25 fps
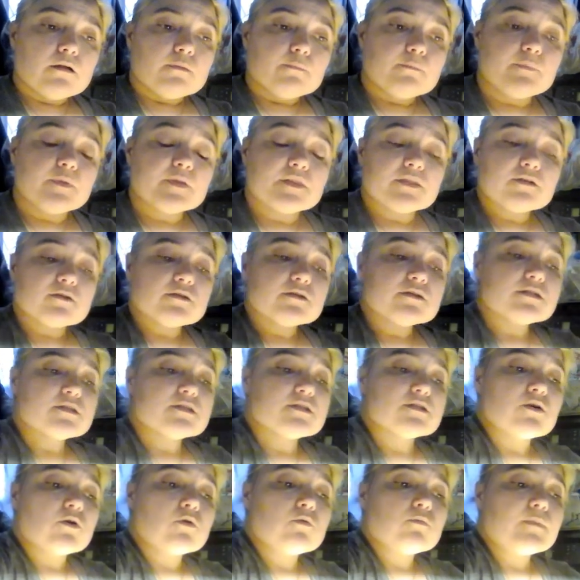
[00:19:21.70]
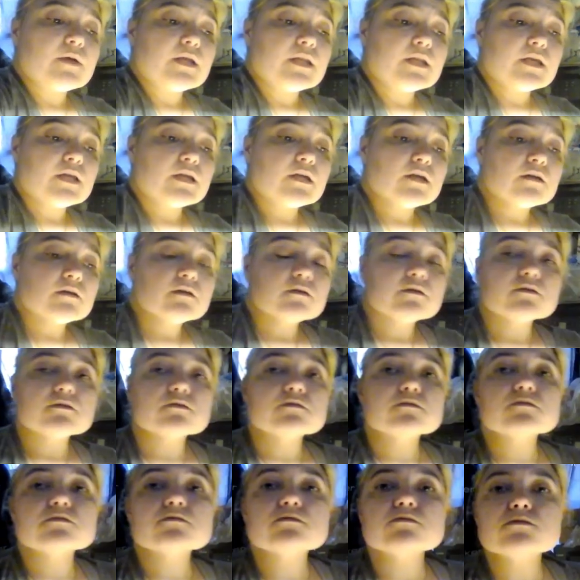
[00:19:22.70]
But there is so many
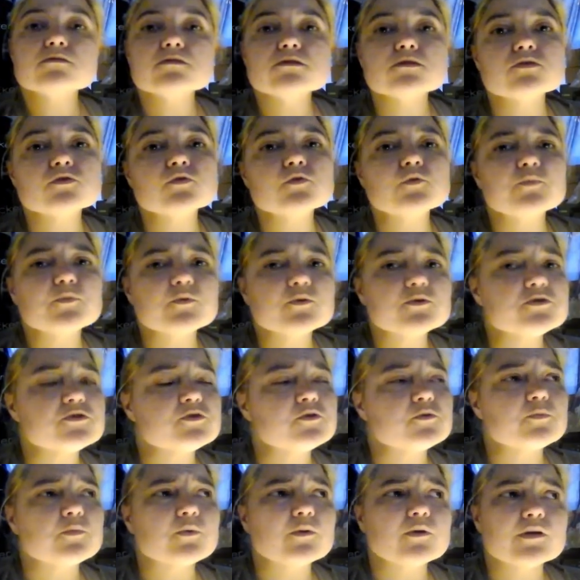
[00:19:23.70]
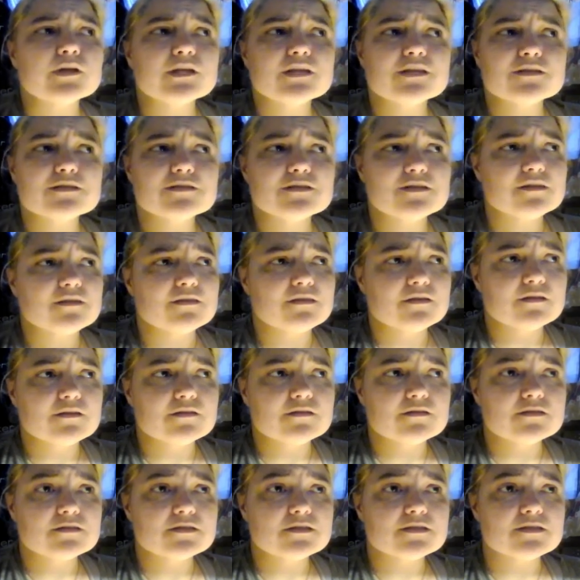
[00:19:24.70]
super easy
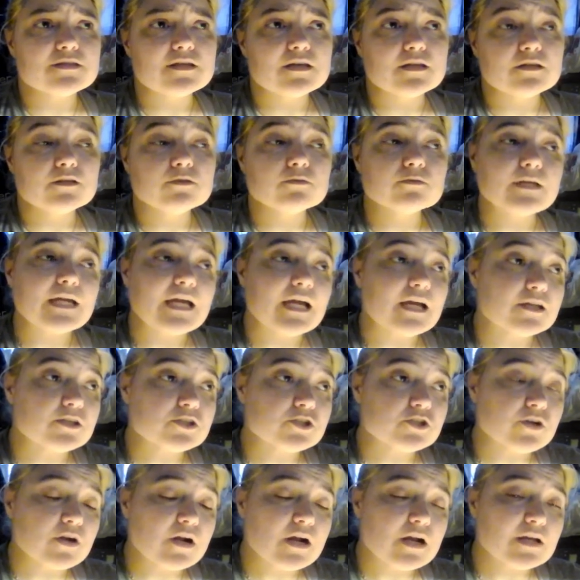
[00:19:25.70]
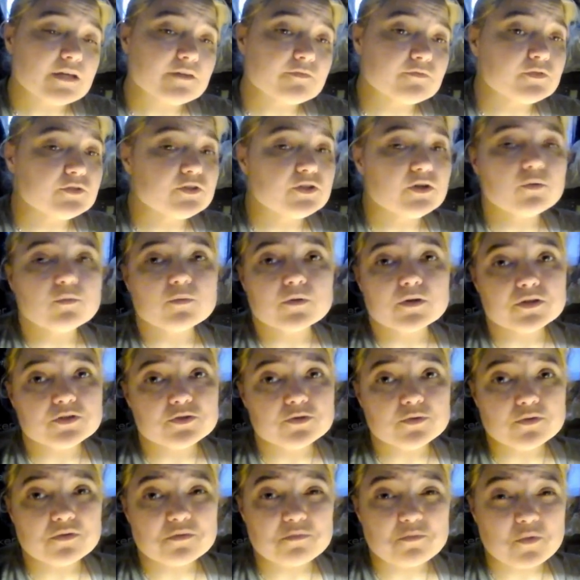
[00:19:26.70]
things that you can try if you don't want to
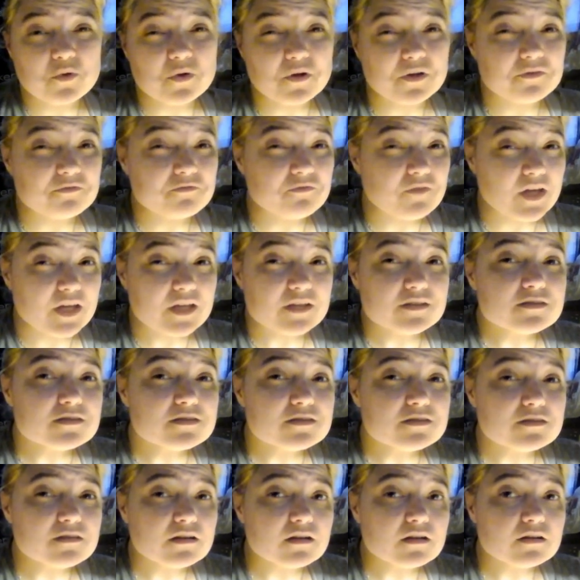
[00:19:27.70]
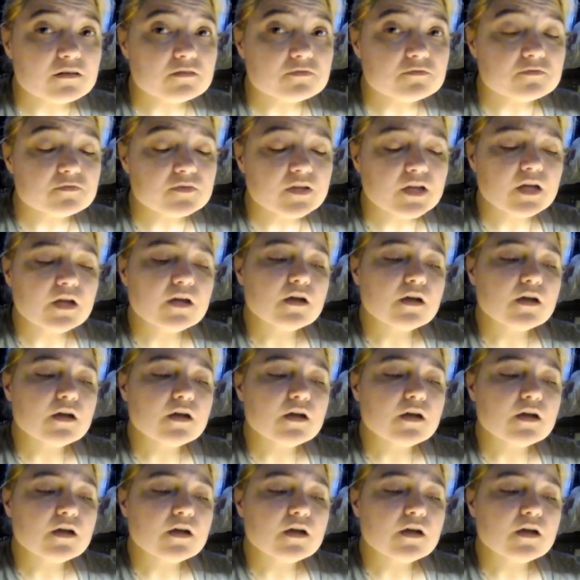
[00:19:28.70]
do a more advanced stuff.